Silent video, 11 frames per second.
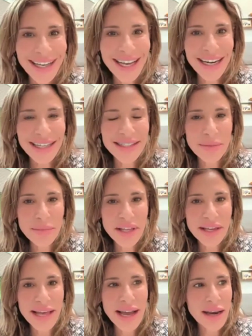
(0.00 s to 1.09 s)
And it's
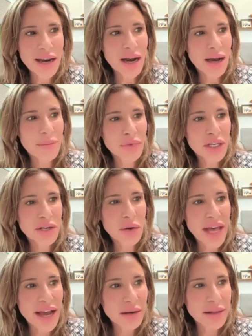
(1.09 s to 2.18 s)
something that
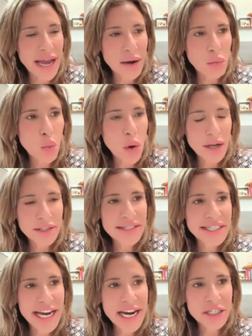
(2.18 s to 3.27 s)
that one
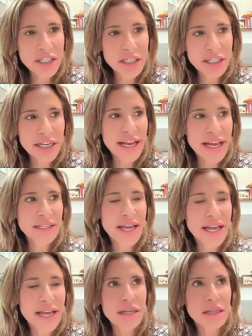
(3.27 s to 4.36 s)
standard
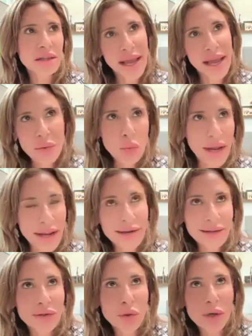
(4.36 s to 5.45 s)
and
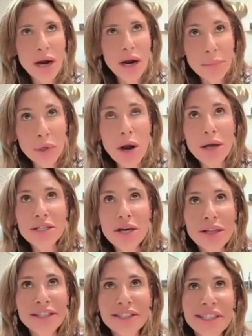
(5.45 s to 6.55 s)
lightweight or upper
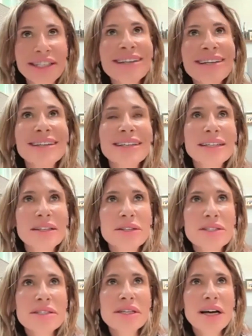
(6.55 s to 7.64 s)
ontology,
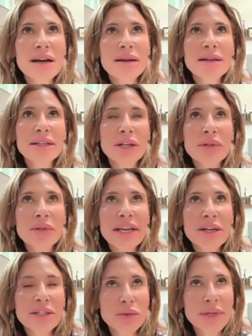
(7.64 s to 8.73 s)
there's the
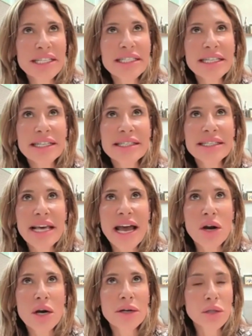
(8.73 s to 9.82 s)
characteristics that
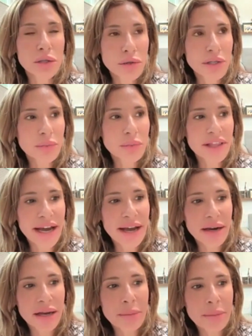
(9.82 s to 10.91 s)
are included with
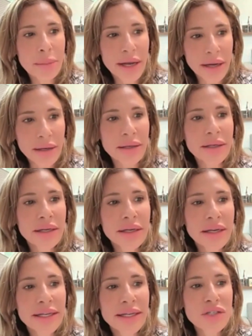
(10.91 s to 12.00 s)
that, but
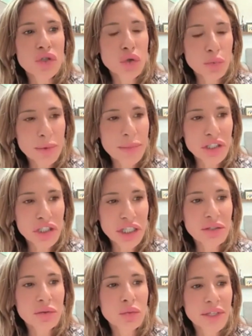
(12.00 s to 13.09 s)
it's super
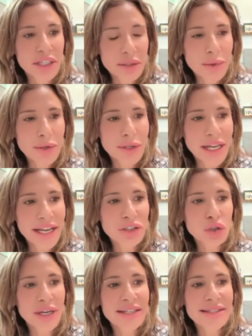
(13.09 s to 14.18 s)
machine readable and
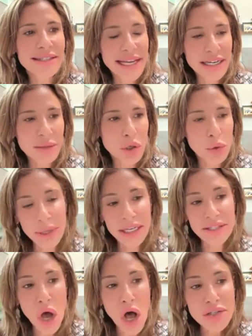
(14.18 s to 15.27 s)
translatable, but
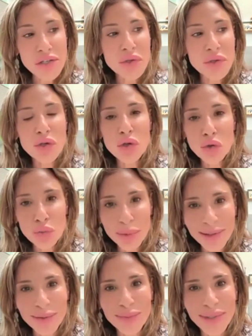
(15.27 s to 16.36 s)
it's also
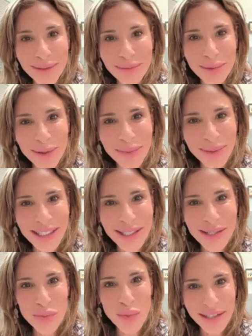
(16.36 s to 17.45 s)
human readable, which
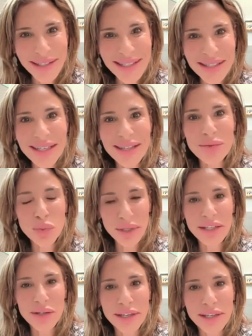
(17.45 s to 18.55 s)
is what's
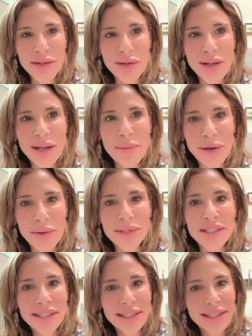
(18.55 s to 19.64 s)
really critical
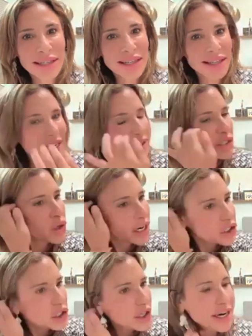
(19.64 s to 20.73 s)
about that
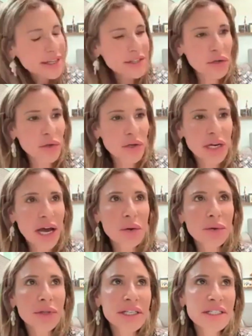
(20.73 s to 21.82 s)
structure. And so you can not
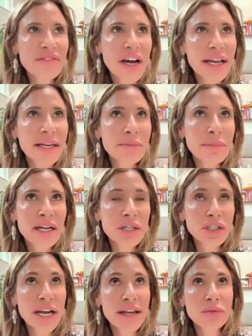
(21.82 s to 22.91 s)
only define
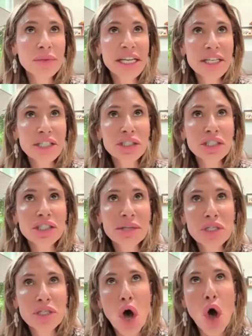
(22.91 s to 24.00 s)
parent-child
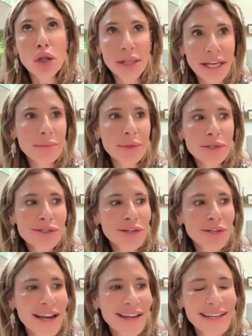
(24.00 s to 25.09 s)
relationships, alt labels
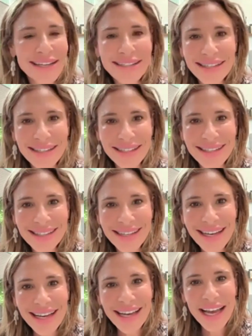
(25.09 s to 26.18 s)
or aliases,
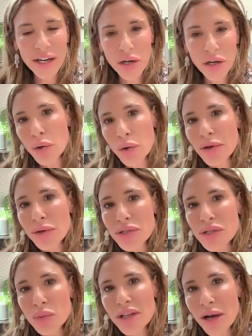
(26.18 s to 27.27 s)
and encode
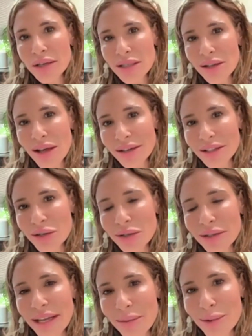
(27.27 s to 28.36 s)
those with
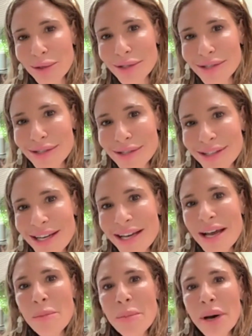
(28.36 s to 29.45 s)
ontological labels,
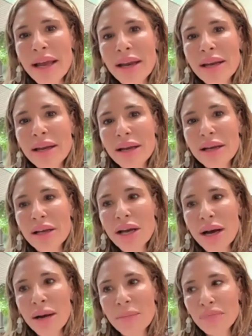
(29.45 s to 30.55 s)
but
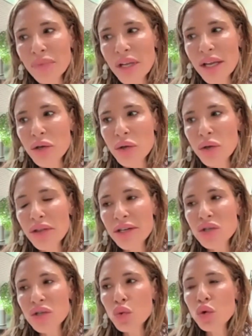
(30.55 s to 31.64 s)

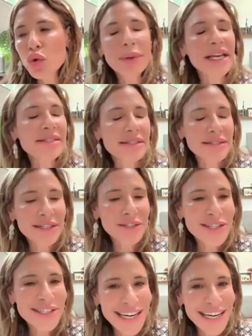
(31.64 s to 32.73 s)
there's rule bases,
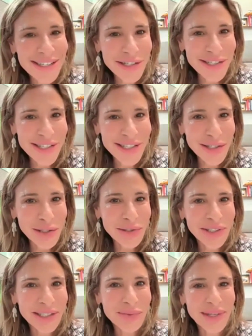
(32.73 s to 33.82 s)
there's standards
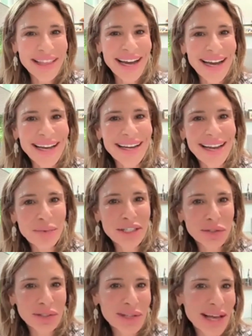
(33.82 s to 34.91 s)
included with that,
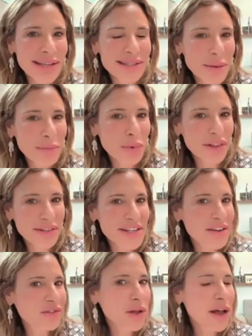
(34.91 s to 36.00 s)
which lines up with
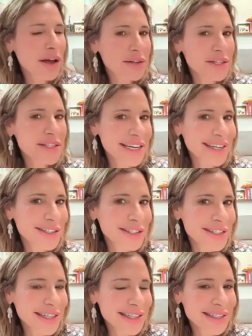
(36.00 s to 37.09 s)
several other
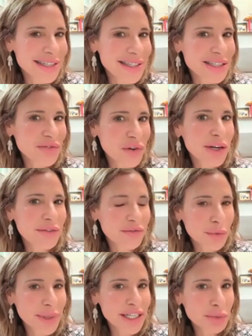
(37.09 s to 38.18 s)
standards that exist for
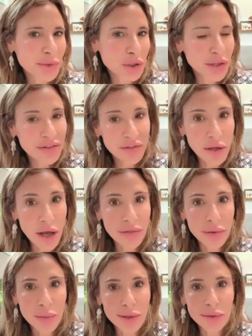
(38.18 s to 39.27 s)
information retrieval on the World